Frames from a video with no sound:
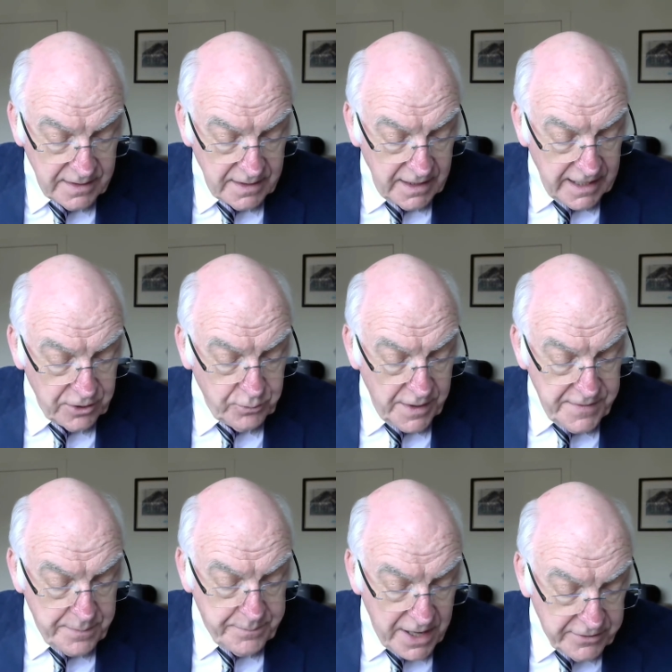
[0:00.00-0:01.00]
And when
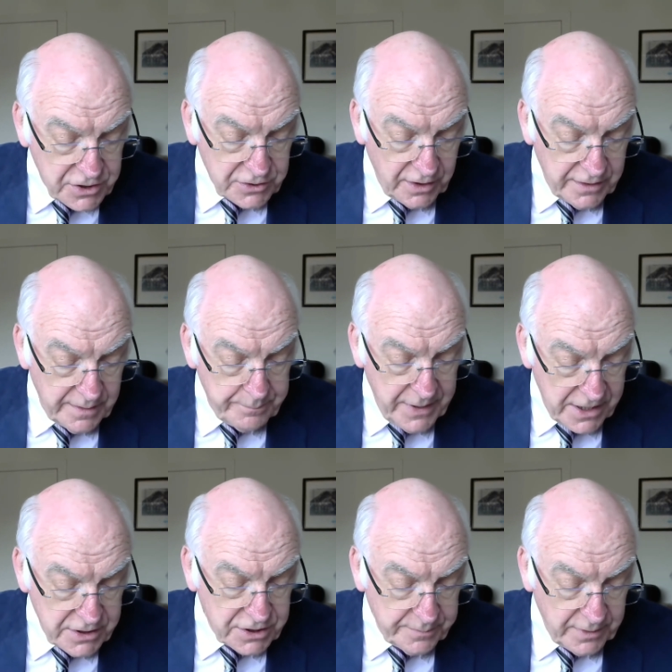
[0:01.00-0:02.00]
the
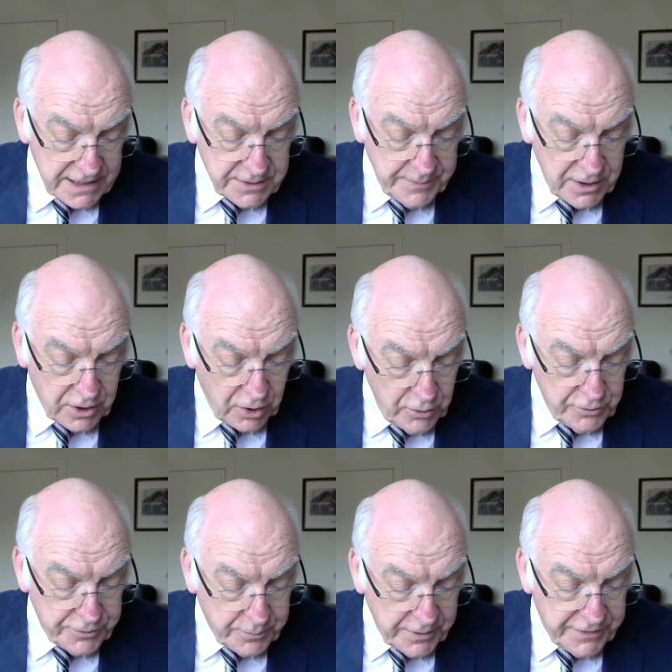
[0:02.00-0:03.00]
perishable has been
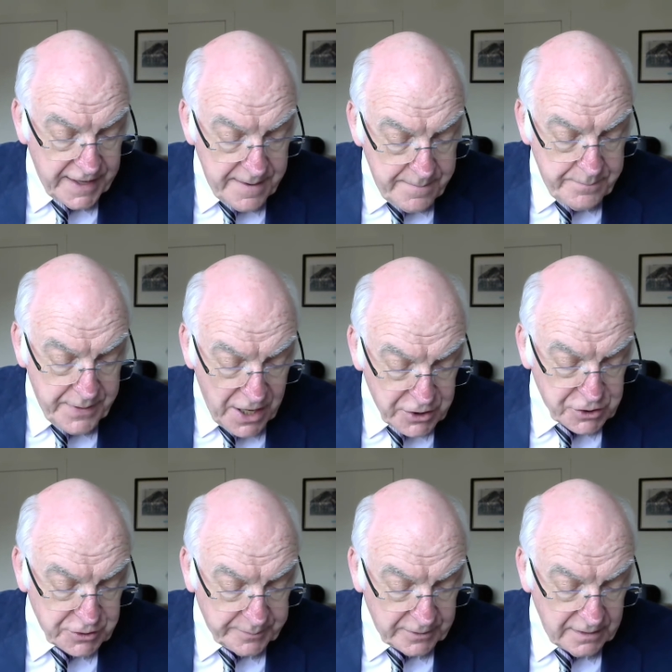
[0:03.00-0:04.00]
clothed with the
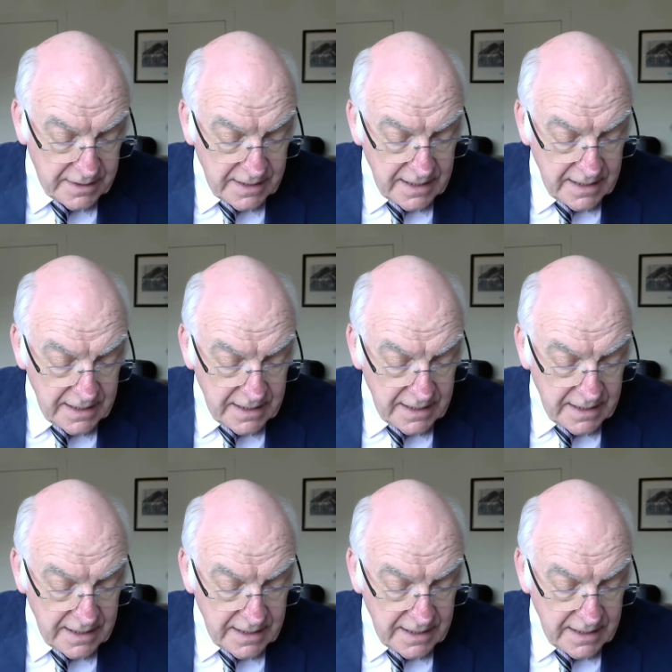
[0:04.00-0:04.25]
imperishable,